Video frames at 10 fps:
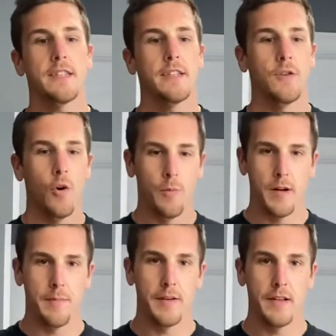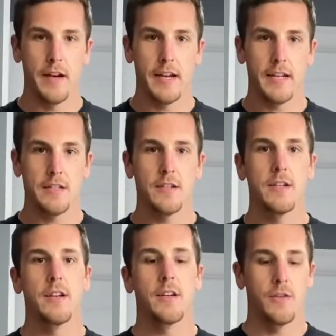you open up your luggage,
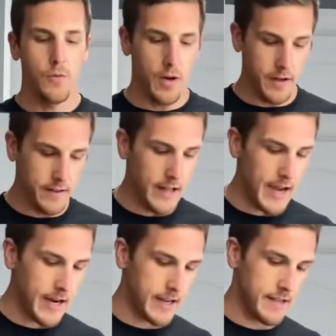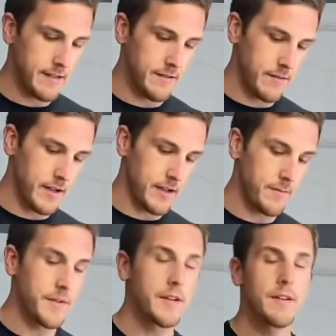you unlock um,
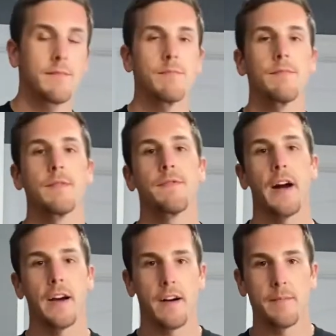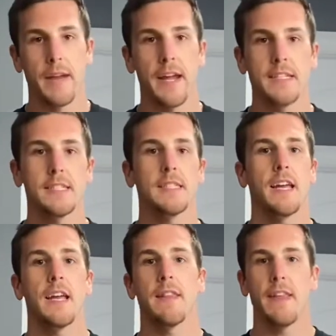your firearm case,
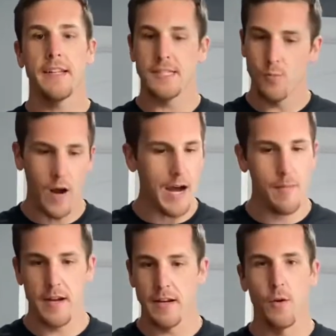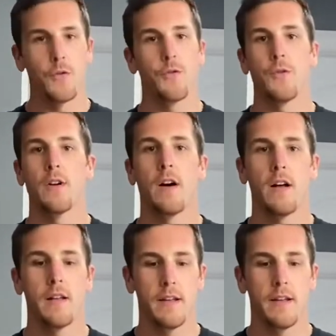and they swab it, go through it all.